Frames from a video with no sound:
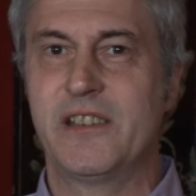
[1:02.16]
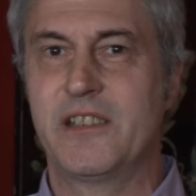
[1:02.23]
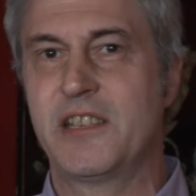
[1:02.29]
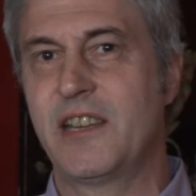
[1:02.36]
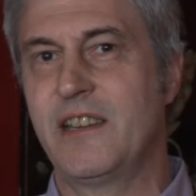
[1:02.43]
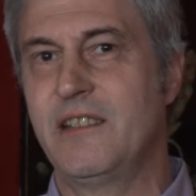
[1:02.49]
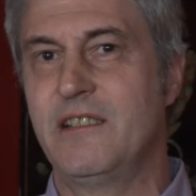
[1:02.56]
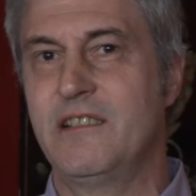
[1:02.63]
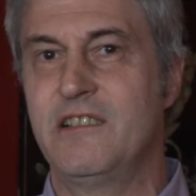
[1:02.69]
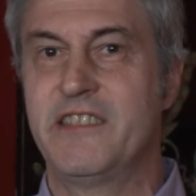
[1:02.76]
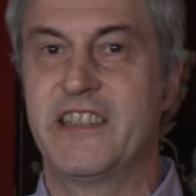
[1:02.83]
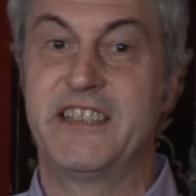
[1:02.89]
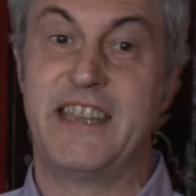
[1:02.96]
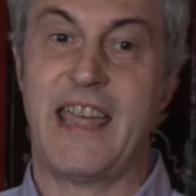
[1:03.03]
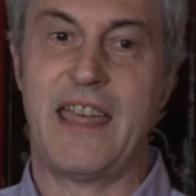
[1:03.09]
to
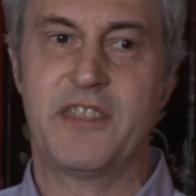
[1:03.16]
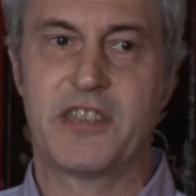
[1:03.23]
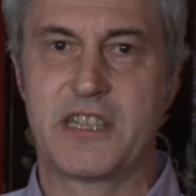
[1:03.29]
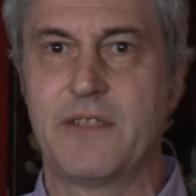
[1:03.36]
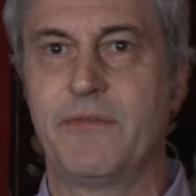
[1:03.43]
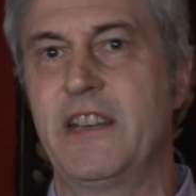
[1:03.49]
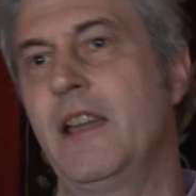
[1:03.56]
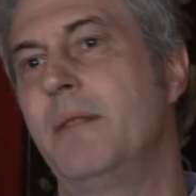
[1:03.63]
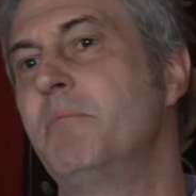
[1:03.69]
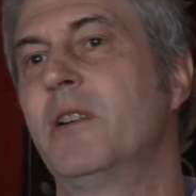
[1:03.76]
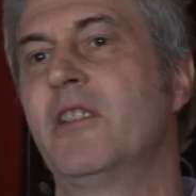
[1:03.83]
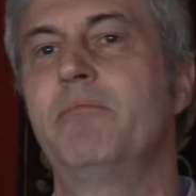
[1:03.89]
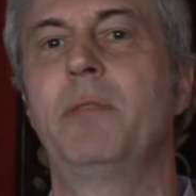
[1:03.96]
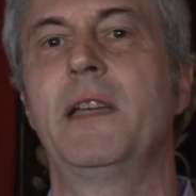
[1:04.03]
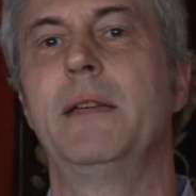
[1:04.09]
the deaths of a number
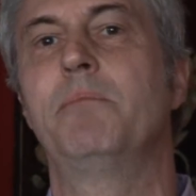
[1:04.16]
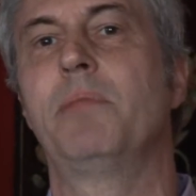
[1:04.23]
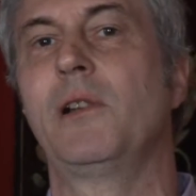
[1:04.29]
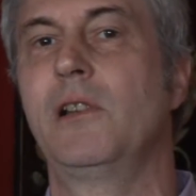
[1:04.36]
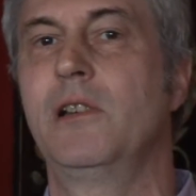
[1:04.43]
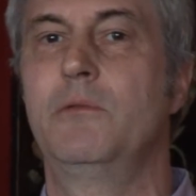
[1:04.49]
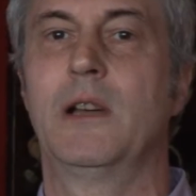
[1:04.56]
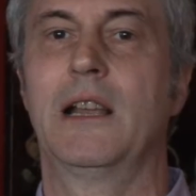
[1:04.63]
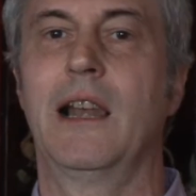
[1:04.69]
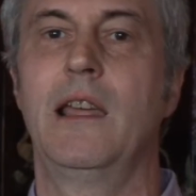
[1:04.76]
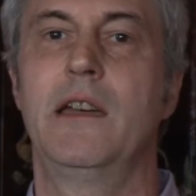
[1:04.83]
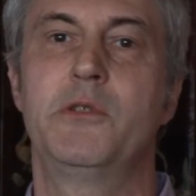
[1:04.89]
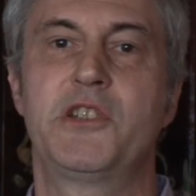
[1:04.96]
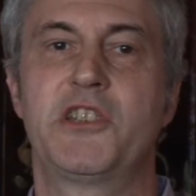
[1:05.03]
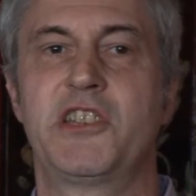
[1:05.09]
of people who were
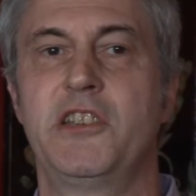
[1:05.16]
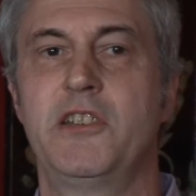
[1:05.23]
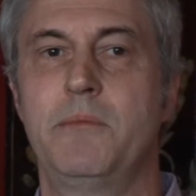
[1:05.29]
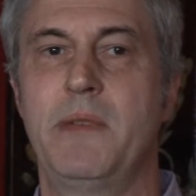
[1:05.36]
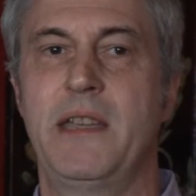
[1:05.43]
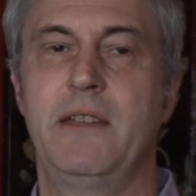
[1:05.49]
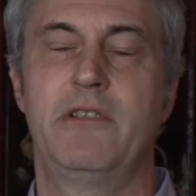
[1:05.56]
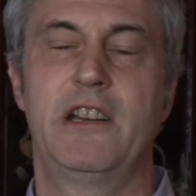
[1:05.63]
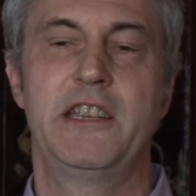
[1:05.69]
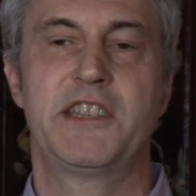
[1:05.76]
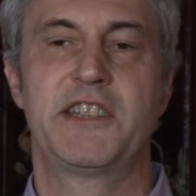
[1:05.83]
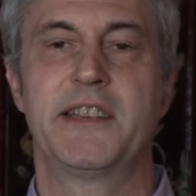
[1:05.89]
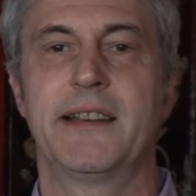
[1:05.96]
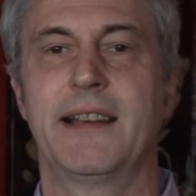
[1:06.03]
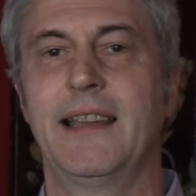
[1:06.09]
close to me
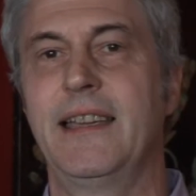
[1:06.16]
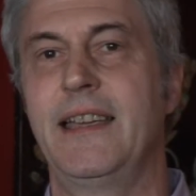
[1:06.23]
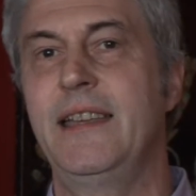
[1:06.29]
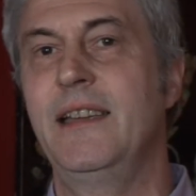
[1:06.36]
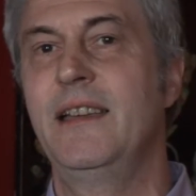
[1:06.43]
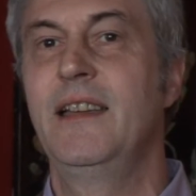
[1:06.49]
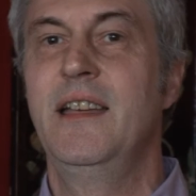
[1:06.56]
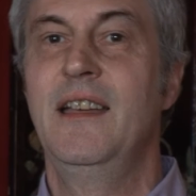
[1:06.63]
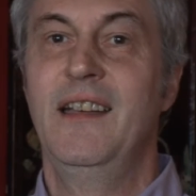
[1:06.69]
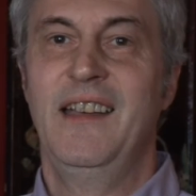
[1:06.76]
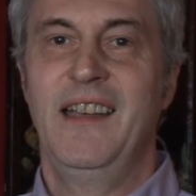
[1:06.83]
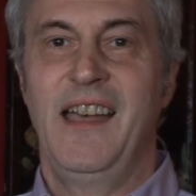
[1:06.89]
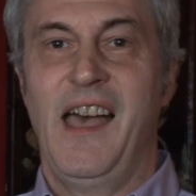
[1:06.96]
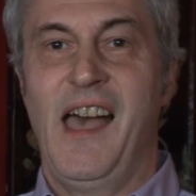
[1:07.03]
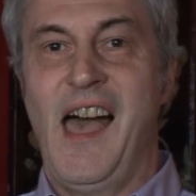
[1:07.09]
recently,
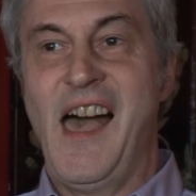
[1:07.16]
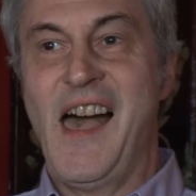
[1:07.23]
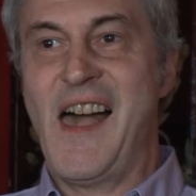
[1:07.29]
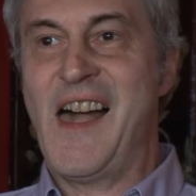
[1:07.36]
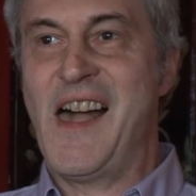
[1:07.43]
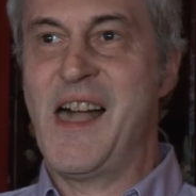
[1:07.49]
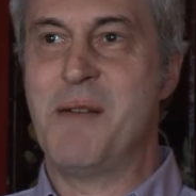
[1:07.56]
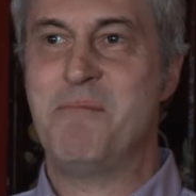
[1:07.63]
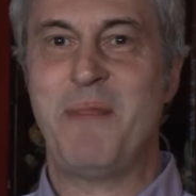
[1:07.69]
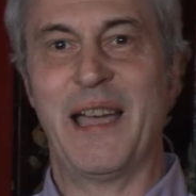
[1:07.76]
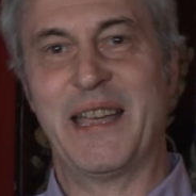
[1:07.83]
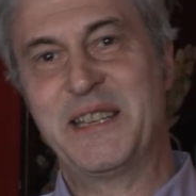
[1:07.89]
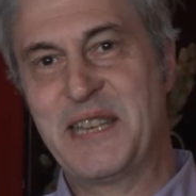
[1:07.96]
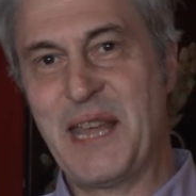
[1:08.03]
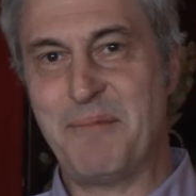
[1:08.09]
my
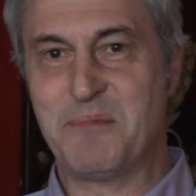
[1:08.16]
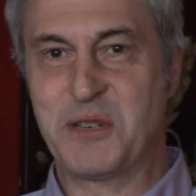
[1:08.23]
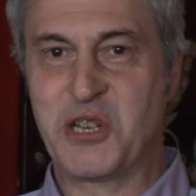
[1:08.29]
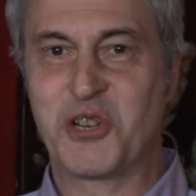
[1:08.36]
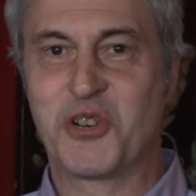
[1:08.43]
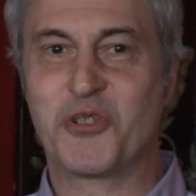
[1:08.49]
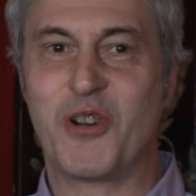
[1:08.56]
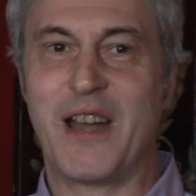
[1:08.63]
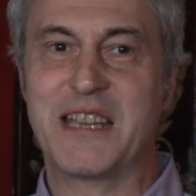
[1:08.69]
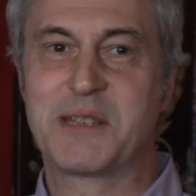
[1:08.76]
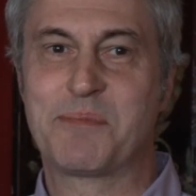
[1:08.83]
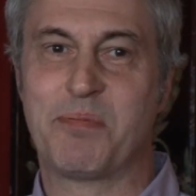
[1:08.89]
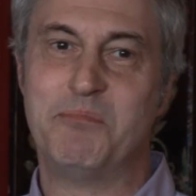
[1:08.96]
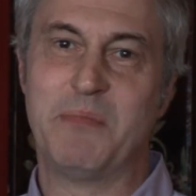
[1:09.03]
attempt to grasp